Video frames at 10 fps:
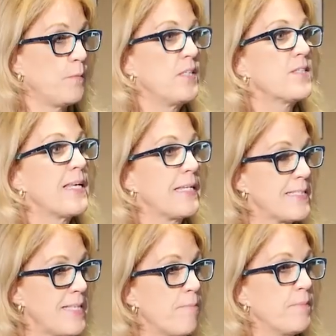we just
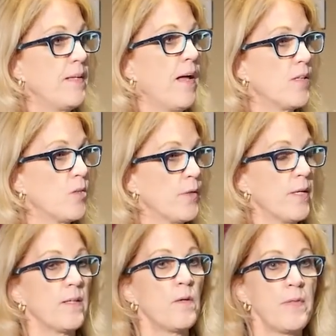accept it
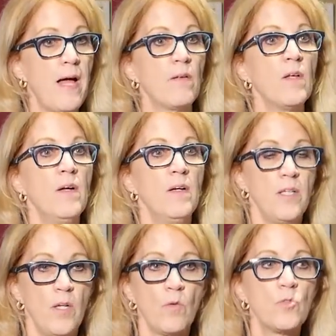uncritically without,
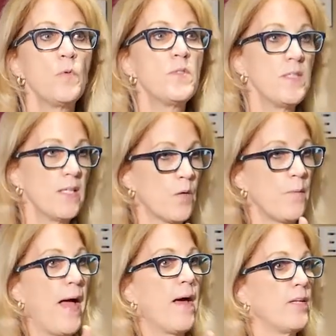twisting it
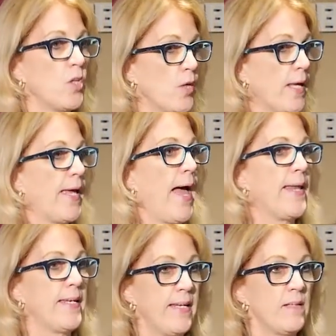around and looking
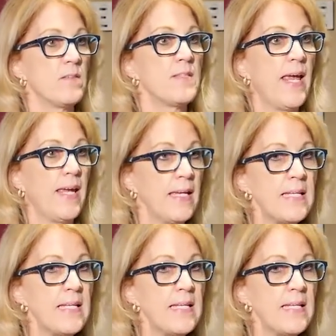at it and saying,